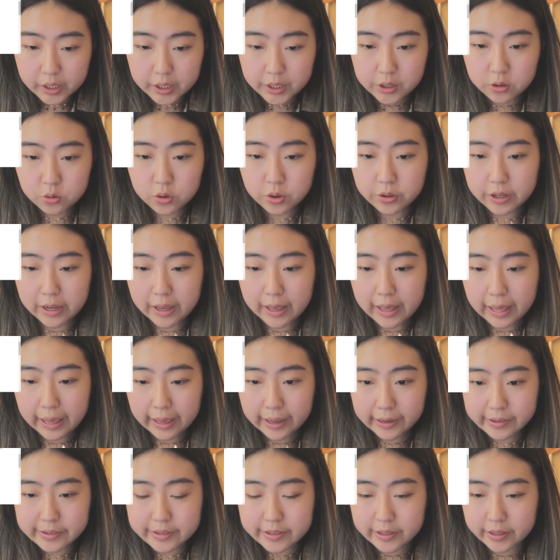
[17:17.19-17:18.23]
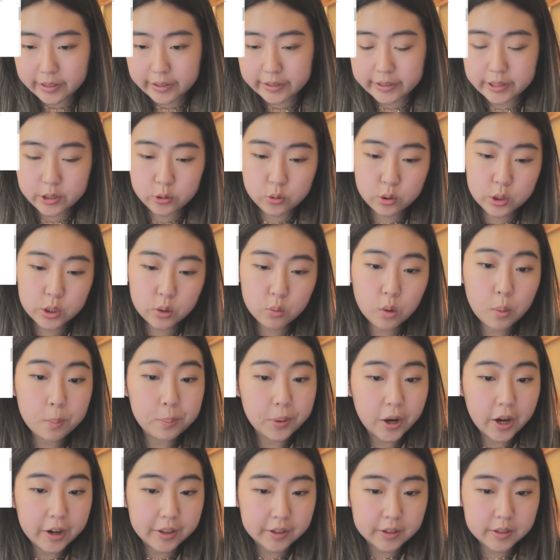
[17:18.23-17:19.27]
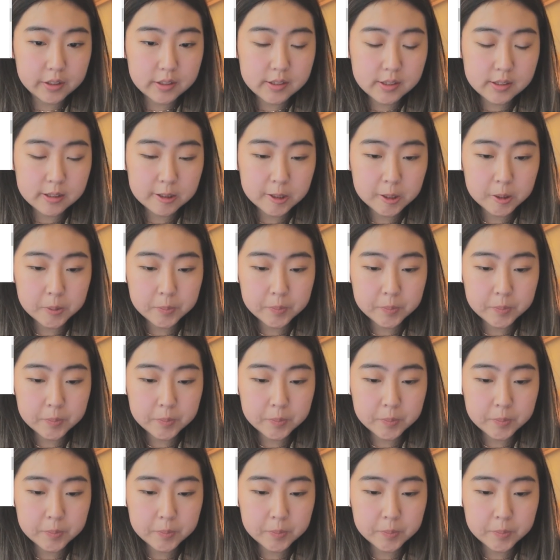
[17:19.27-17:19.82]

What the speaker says: Intro to acting and intro to robotics.